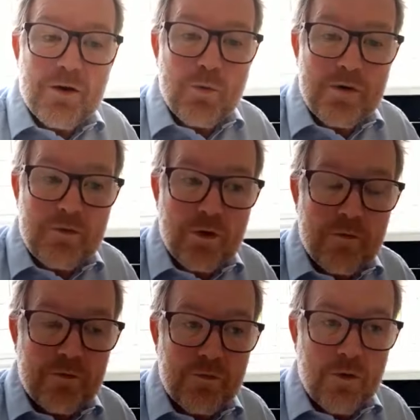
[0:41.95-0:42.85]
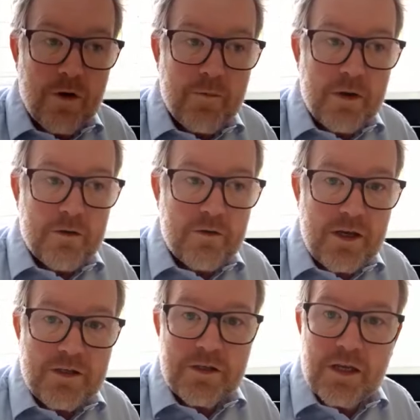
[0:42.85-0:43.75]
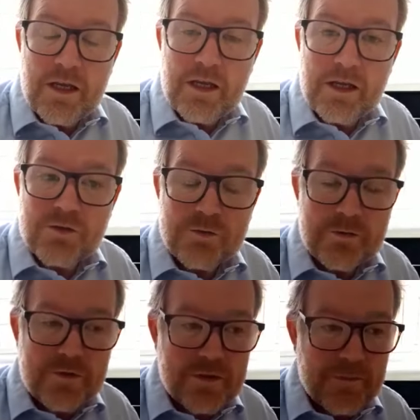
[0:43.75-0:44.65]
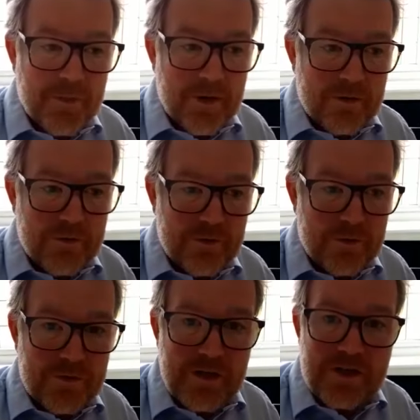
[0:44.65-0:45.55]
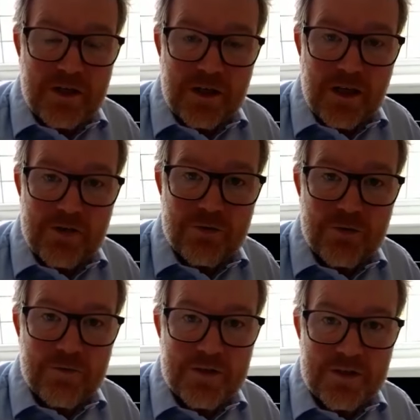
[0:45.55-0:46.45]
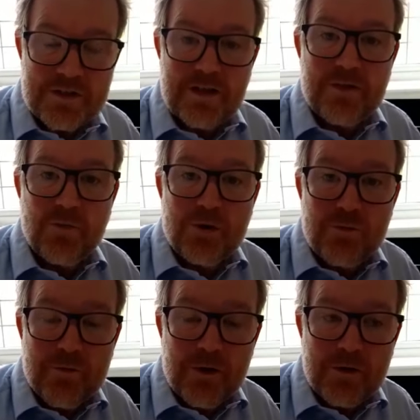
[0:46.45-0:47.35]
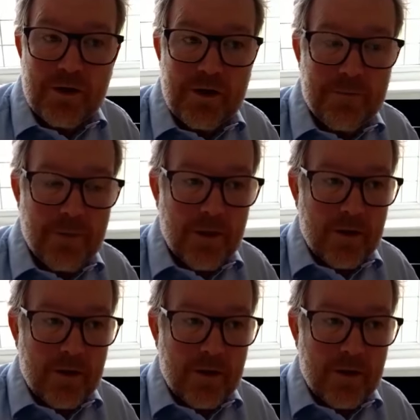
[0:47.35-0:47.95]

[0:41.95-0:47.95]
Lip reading: we've gone from teaching in classrooms to teaching in classrooms and setting work remotely,